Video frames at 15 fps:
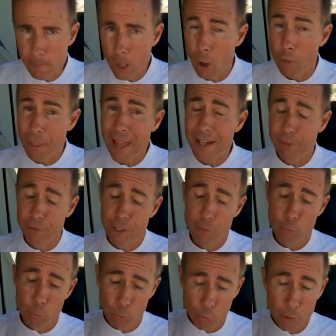Oh, that is a
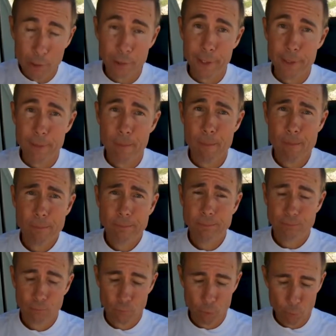really,
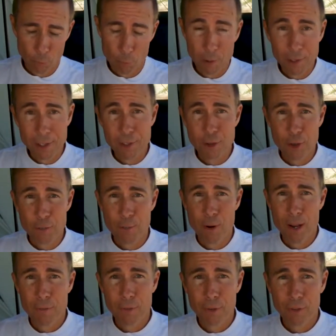really good
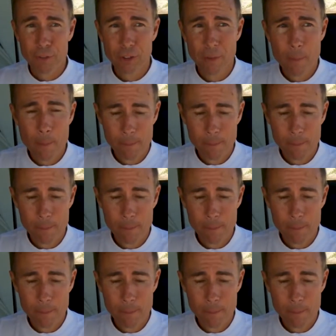breakfast.